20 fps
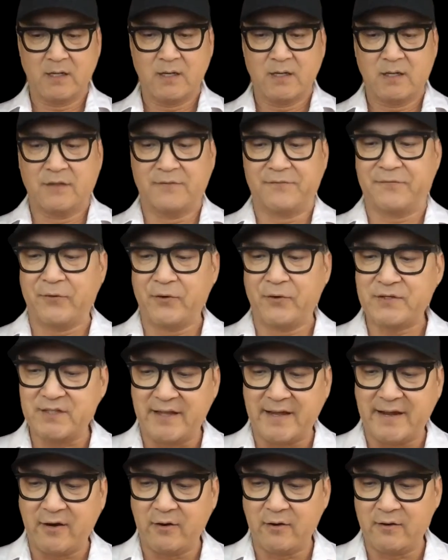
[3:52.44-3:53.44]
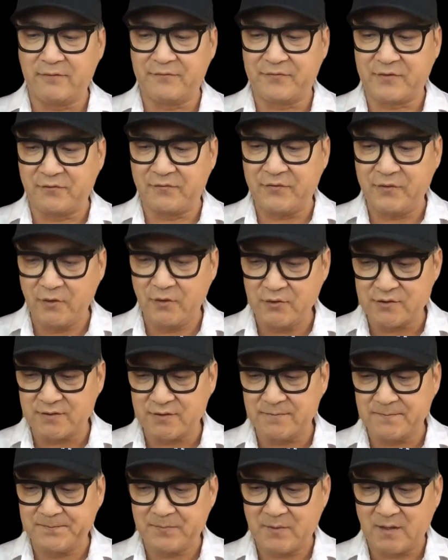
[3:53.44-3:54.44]
The first layer of
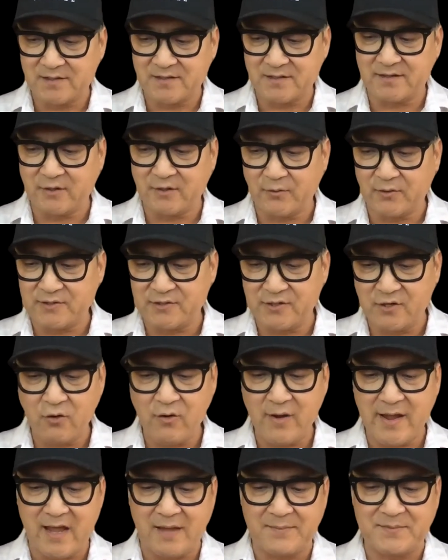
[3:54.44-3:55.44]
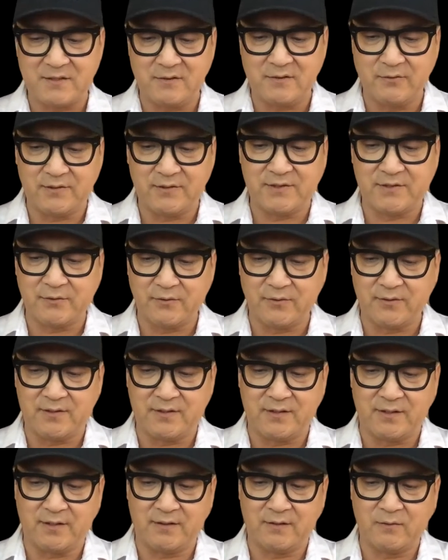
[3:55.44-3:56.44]
confusion is that there is no absolute
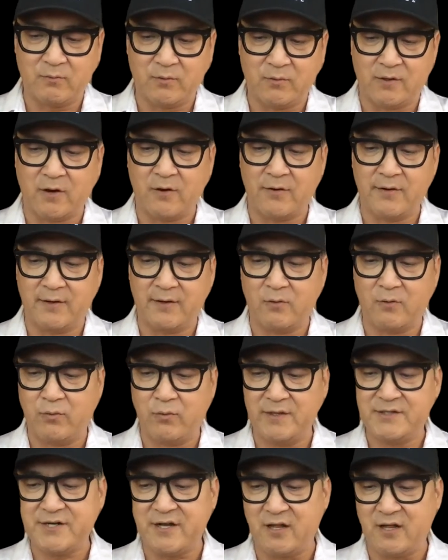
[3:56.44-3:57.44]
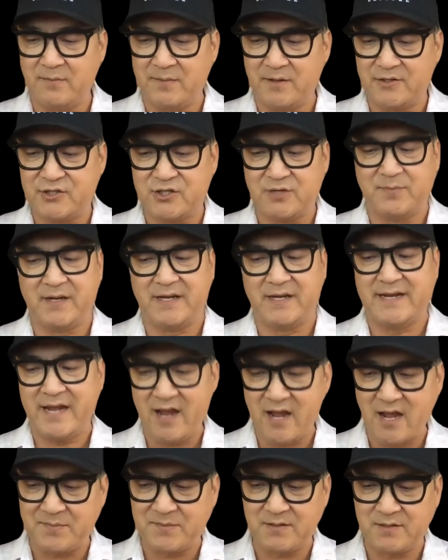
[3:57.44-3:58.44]
certainty regarding which elements should be
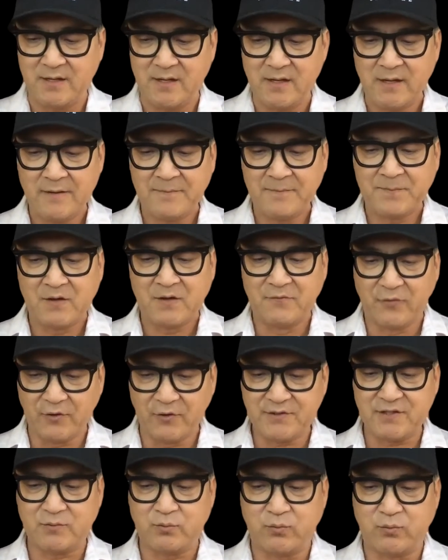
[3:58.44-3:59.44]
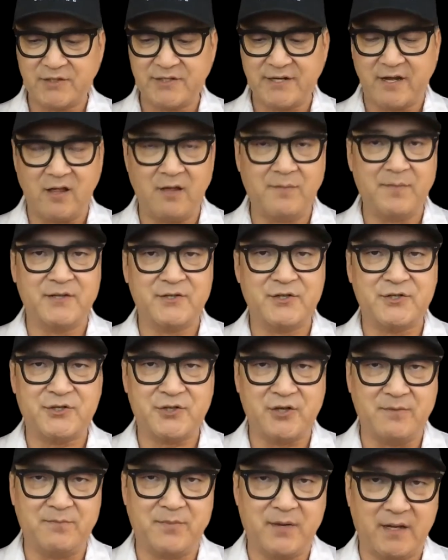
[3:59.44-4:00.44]
kept versus which elements
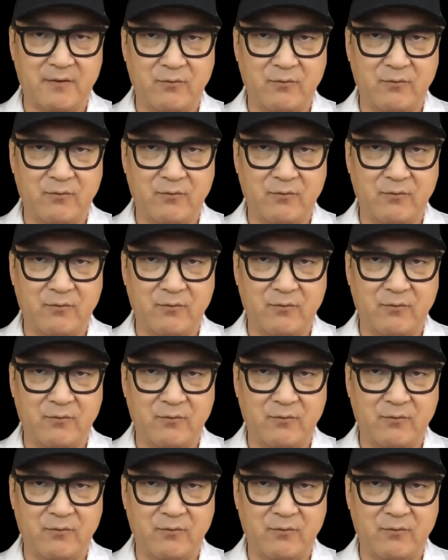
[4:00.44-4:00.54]
should be